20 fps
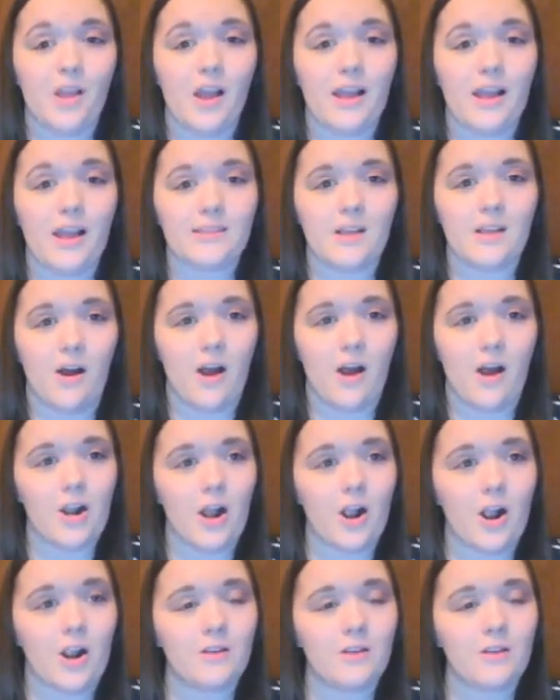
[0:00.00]
It's on
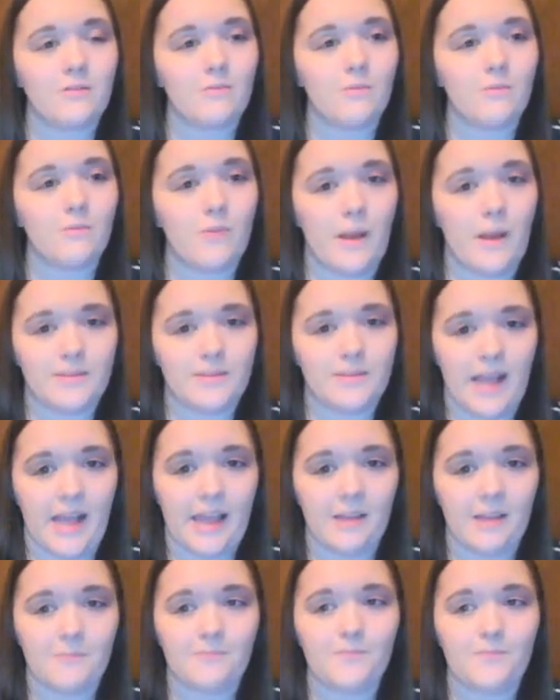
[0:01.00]
our
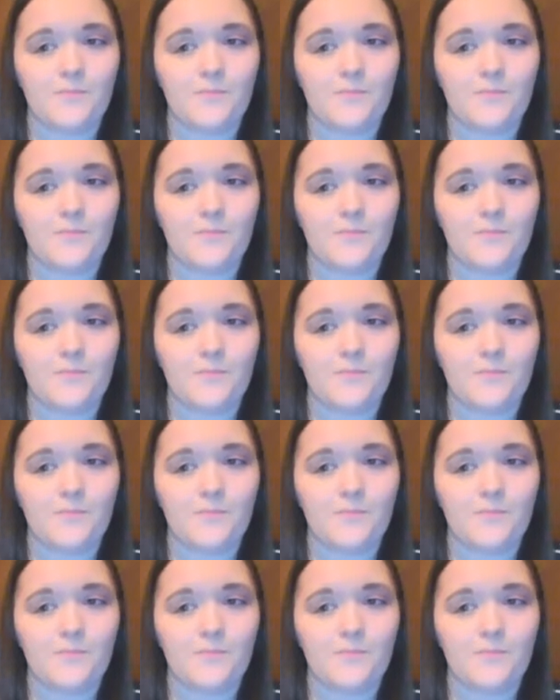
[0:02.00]
website,